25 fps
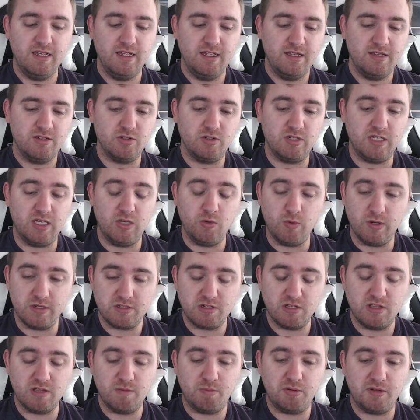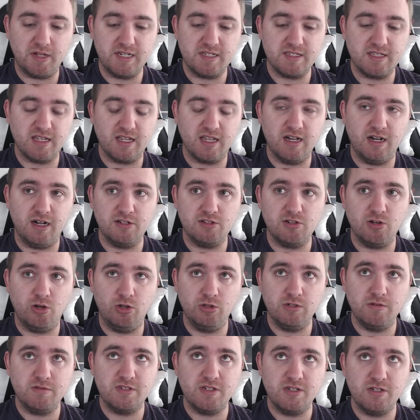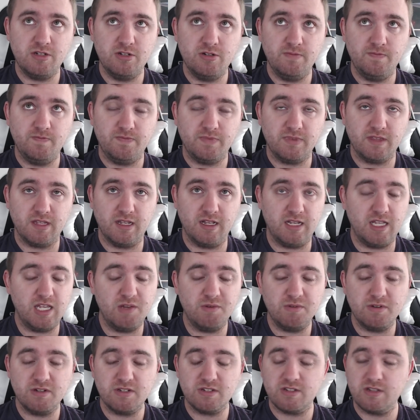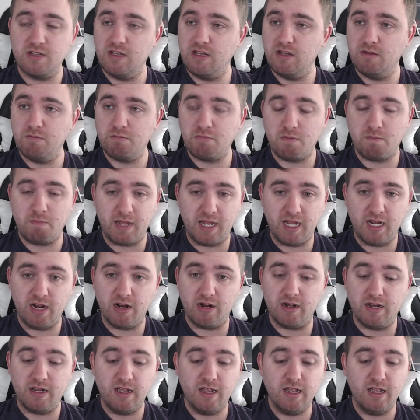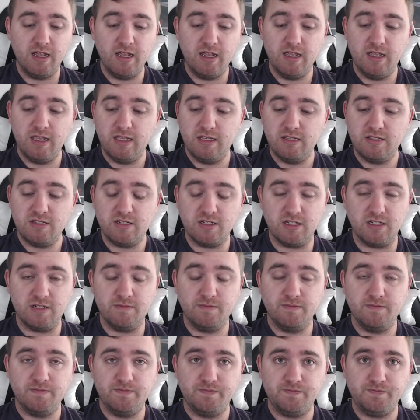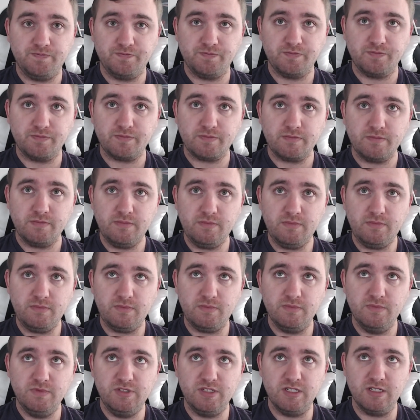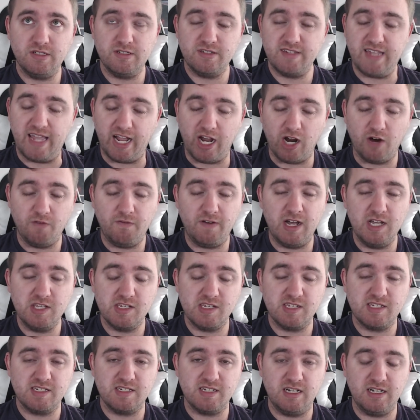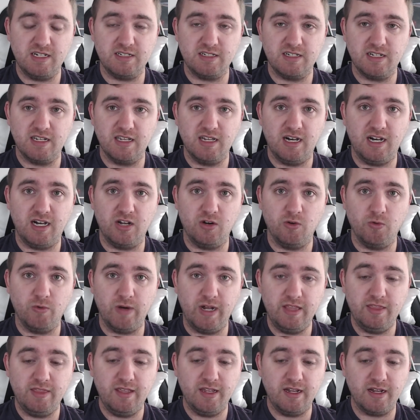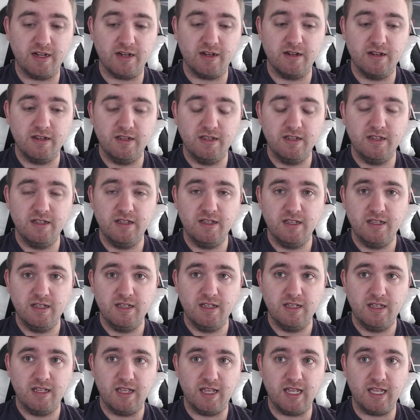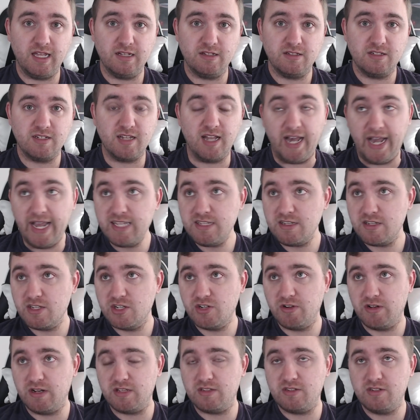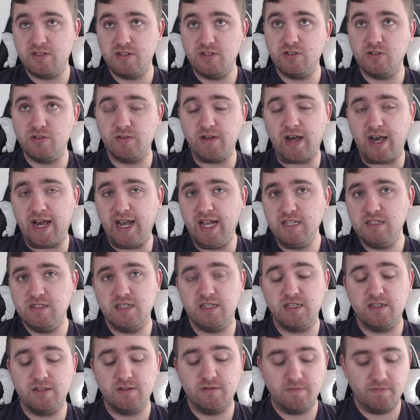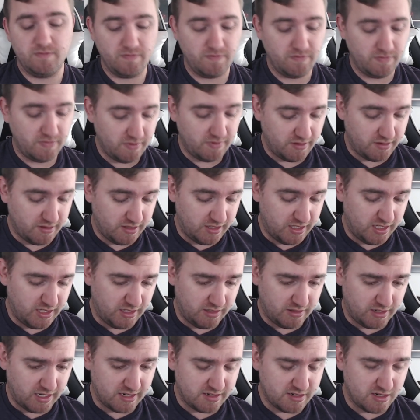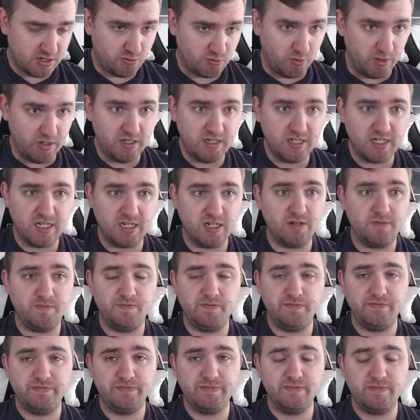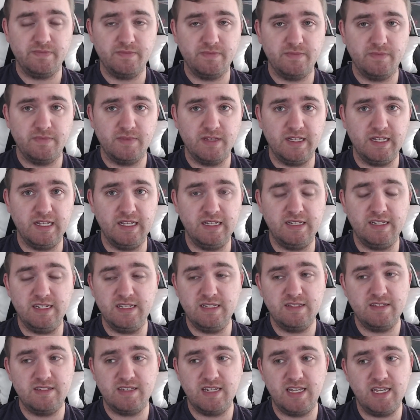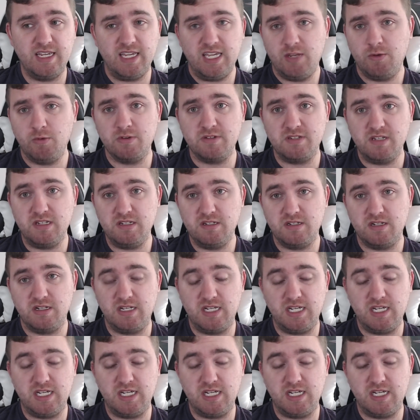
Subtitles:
So he went to the place that God told him to. He was prepared to sacrifice his son to God right there. And to Isaac's credit too, Isaac, as it's written here, it didn't say he resisted.